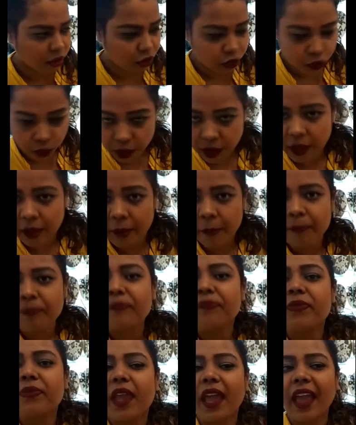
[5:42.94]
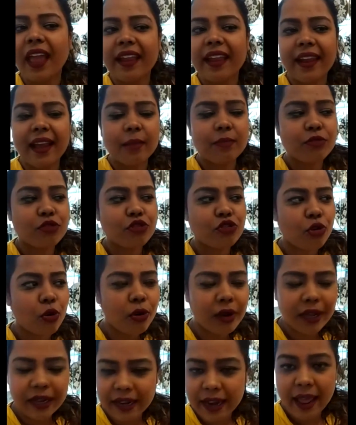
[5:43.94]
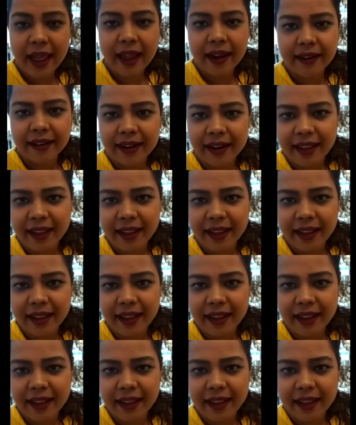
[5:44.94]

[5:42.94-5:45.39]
Sugar, and I'm so glad that